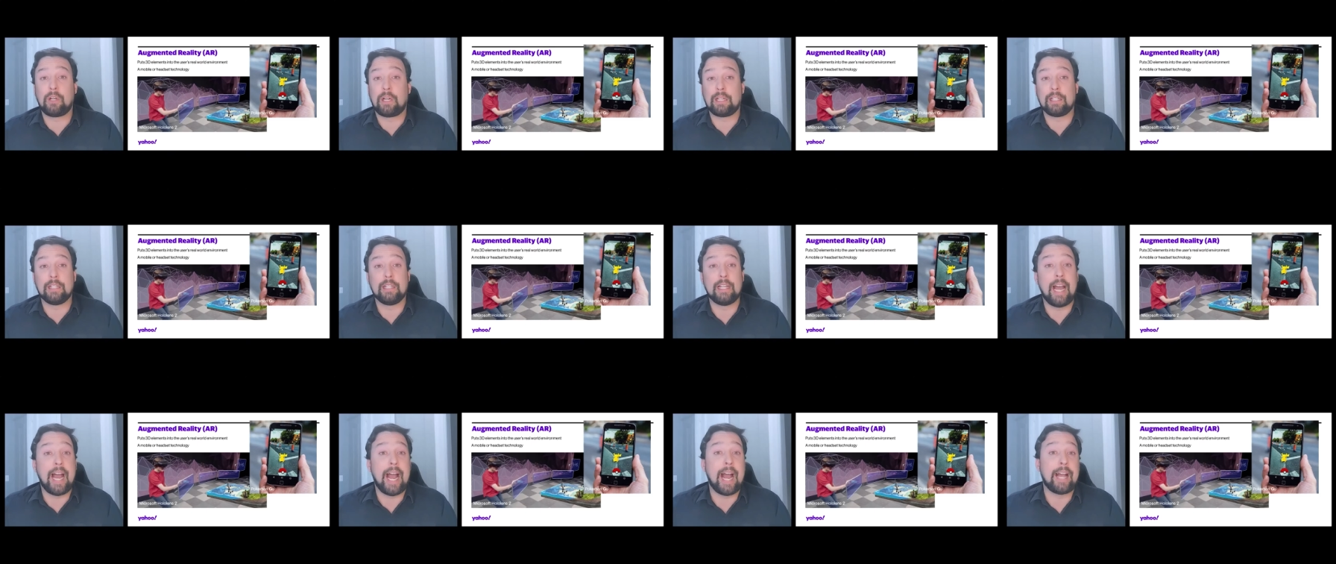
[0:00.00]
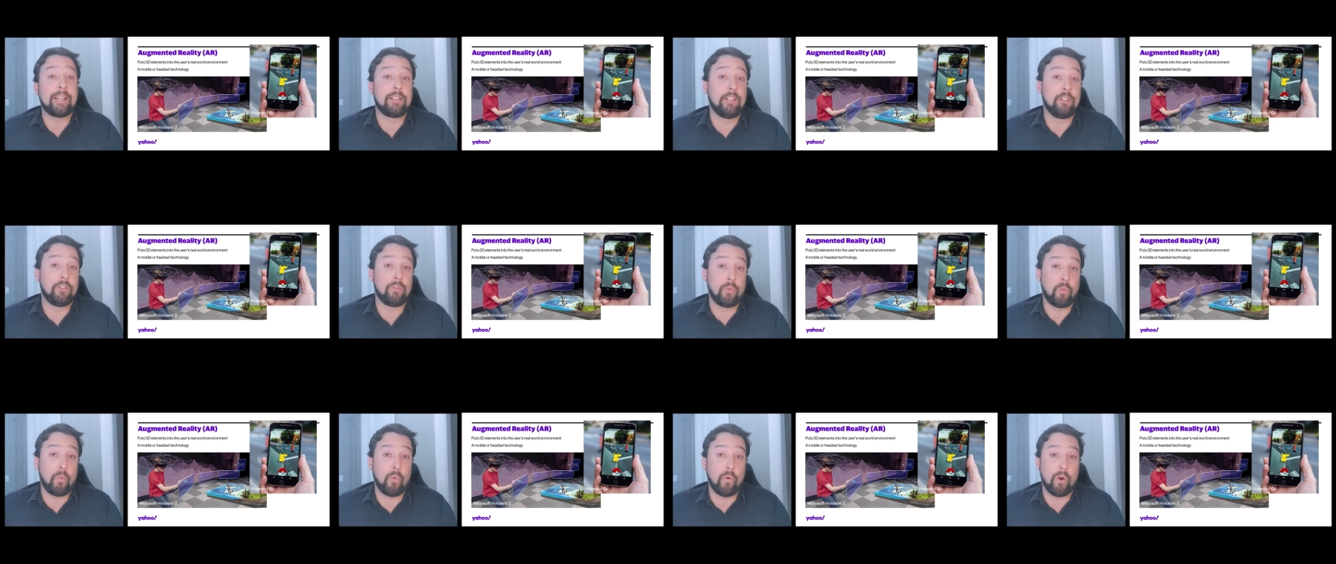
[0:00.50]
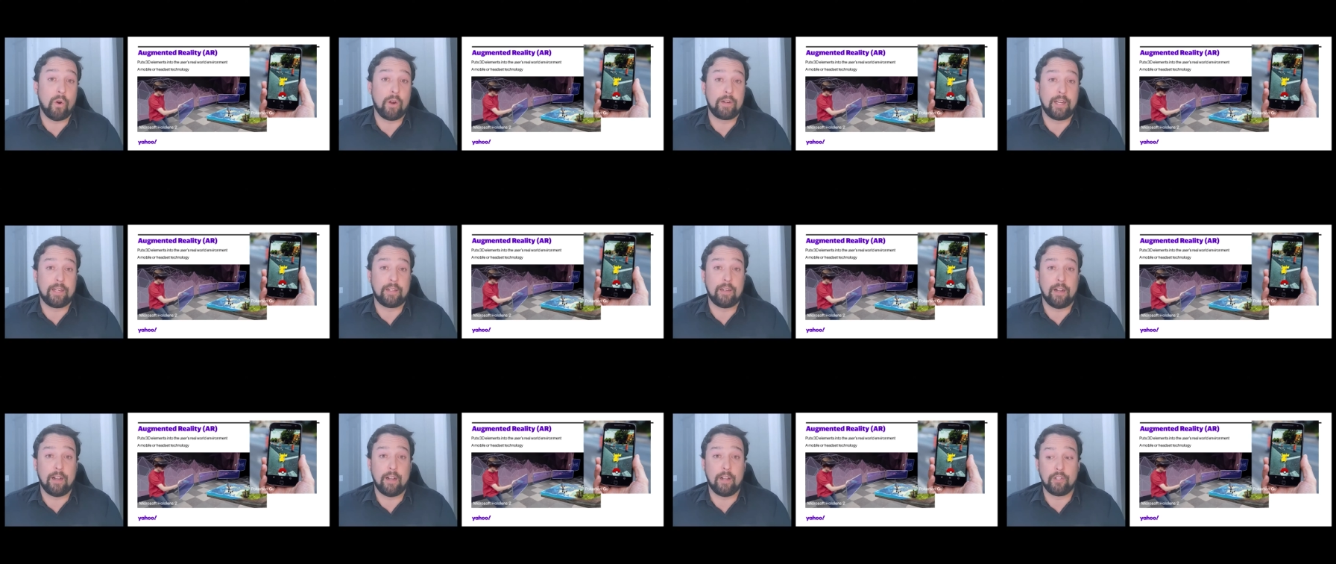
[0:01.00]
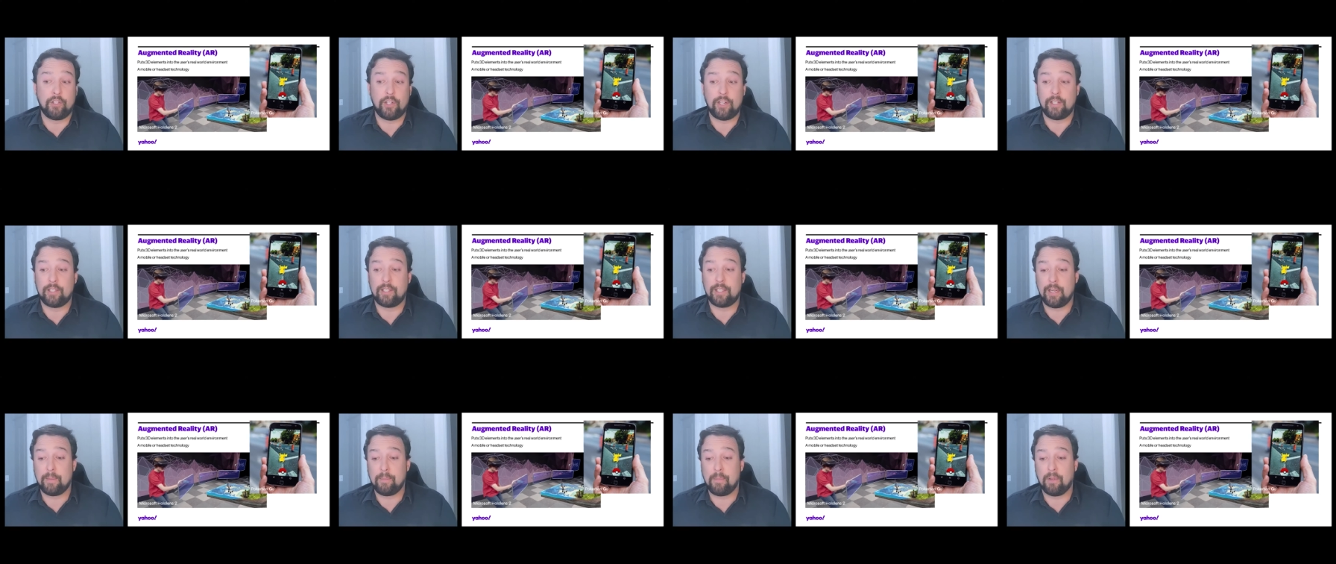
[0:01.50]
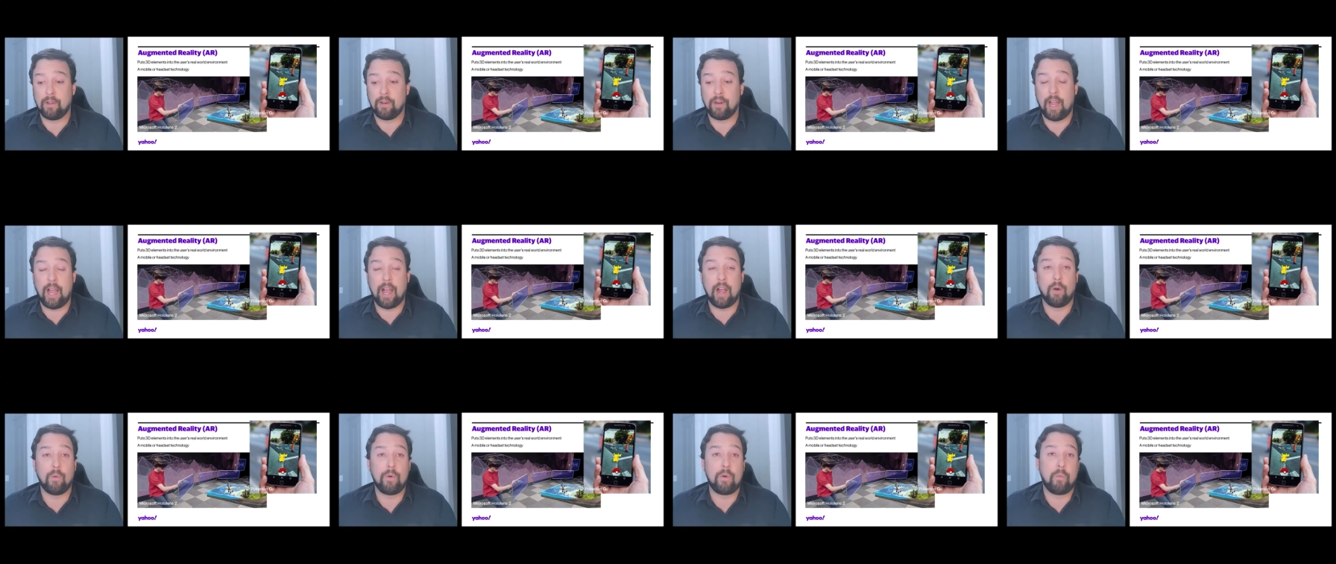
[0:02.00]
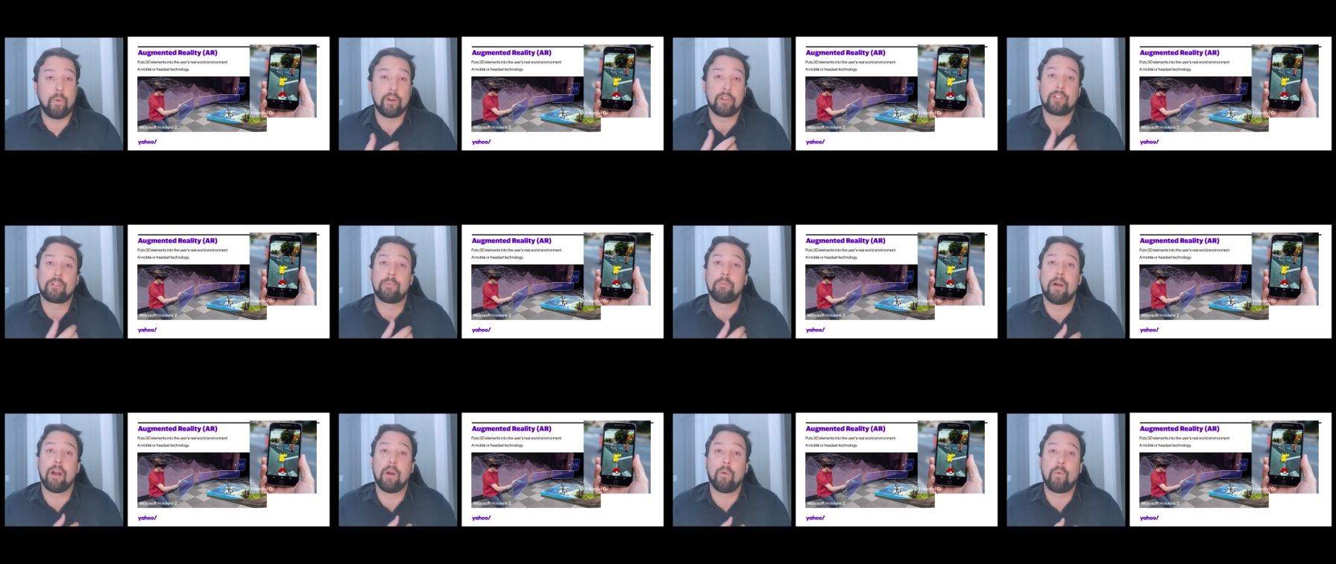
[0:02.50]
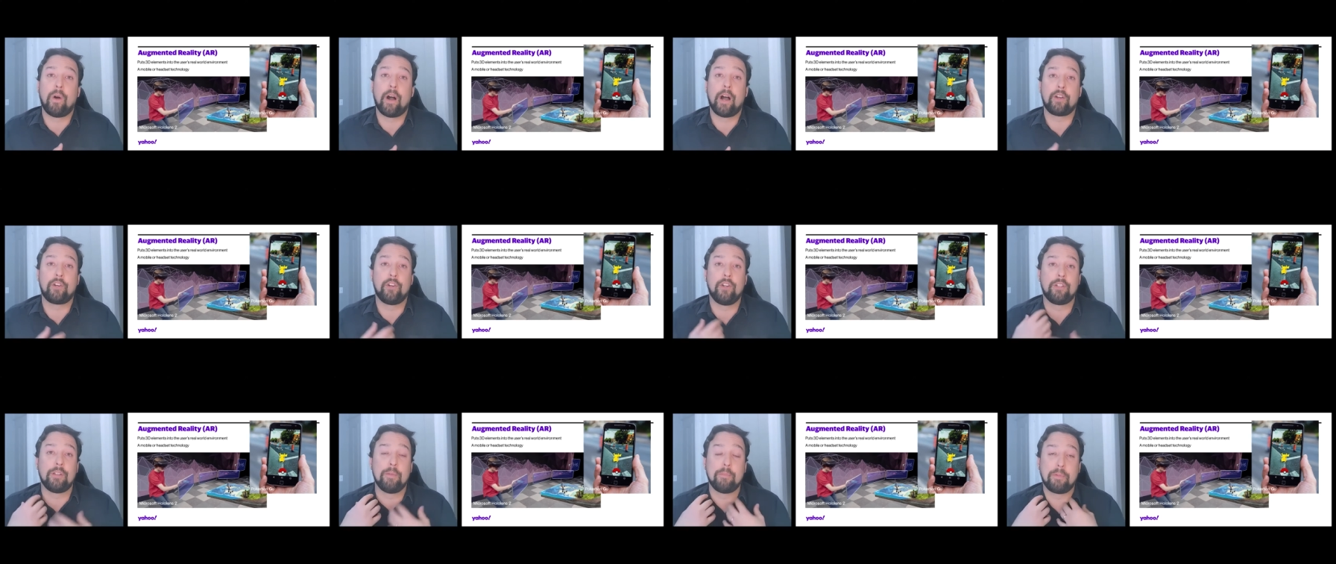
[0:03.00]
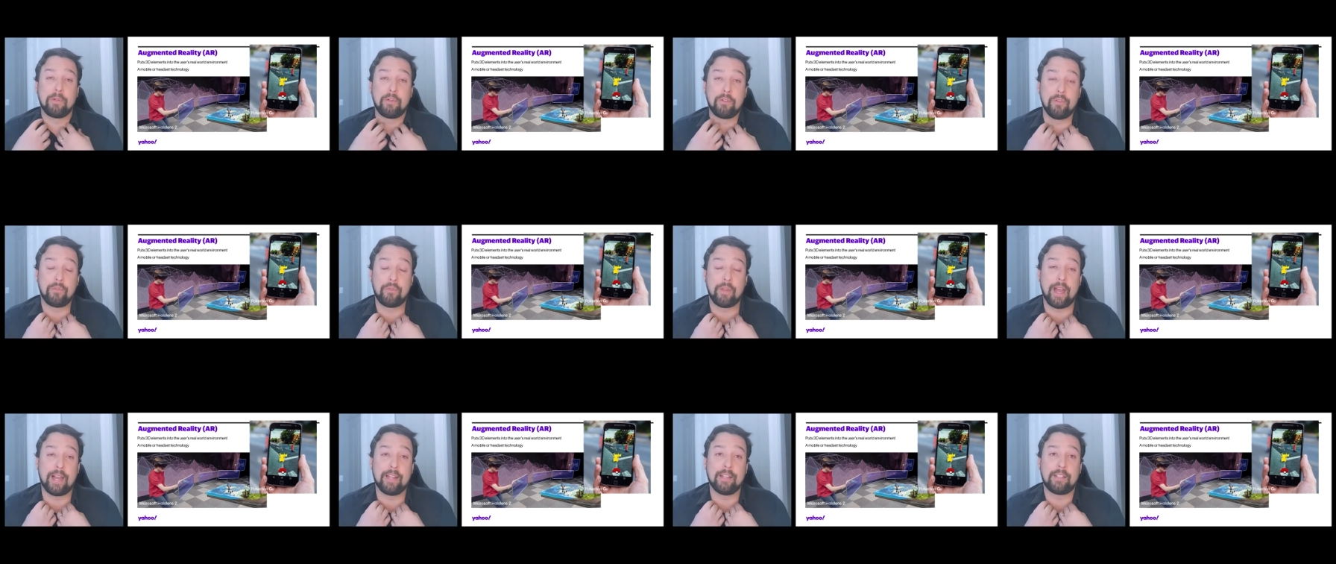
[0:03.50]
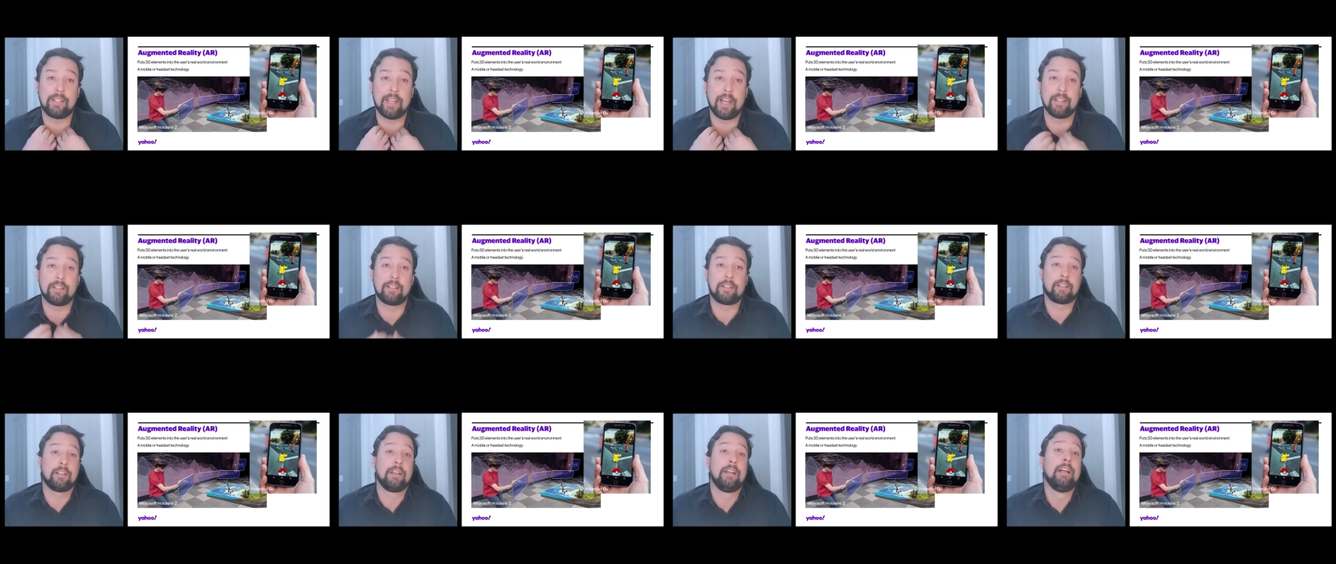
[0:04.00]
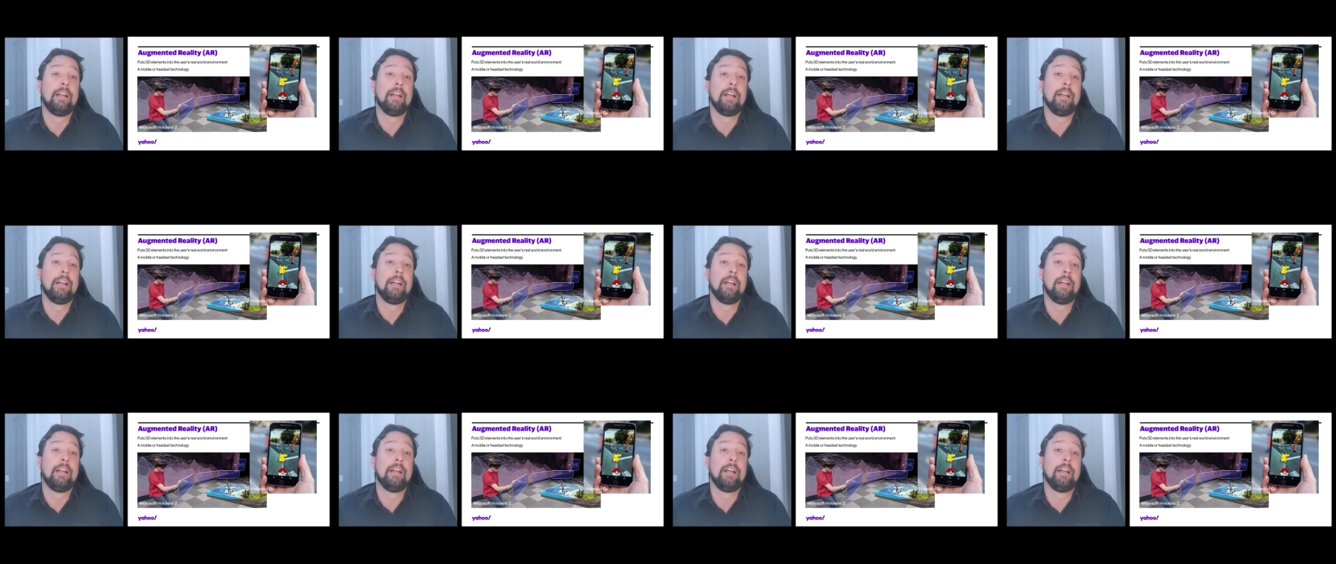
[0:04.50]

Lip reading: glasses-worn technology, similar to how we wear smartwatches and Bluetooth headsets.